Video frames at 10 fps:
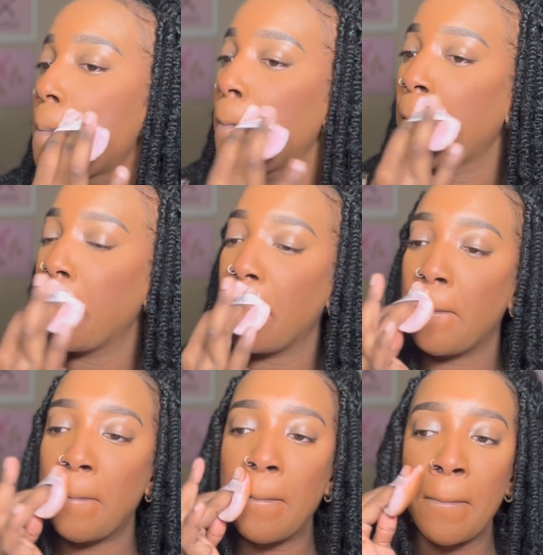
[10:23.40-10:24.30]

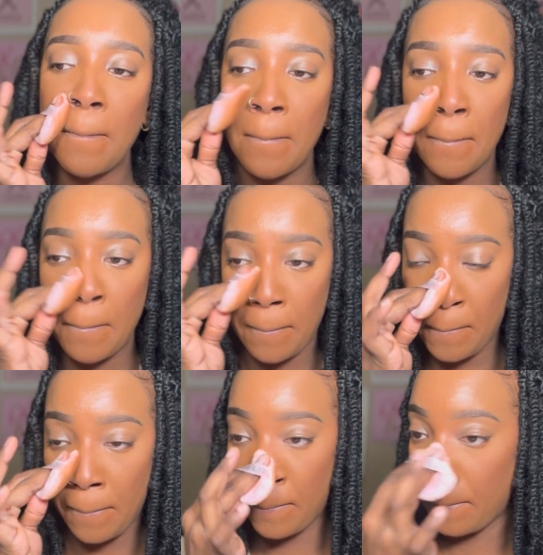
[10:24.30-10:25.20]

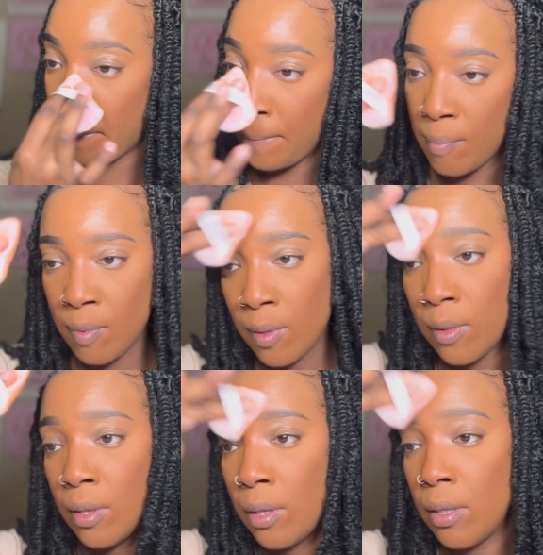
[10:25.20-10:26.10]

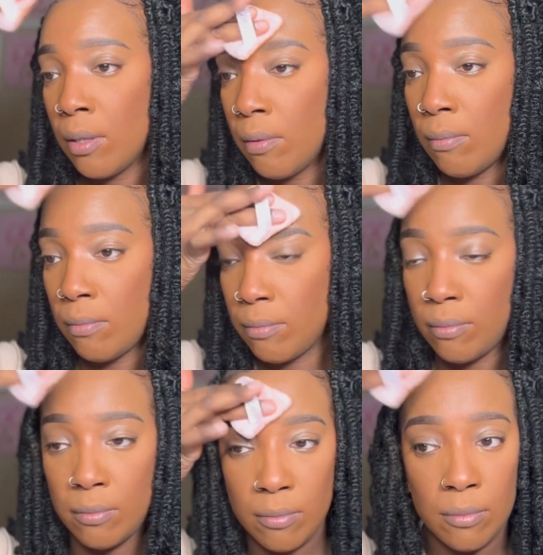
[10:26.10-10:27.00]

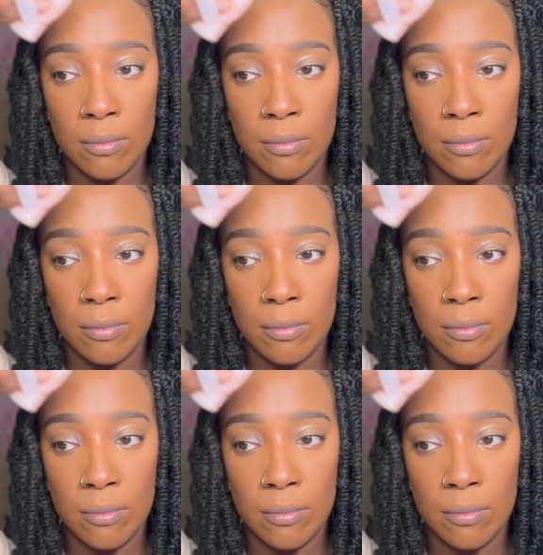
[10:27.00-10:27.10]
(no one is talking)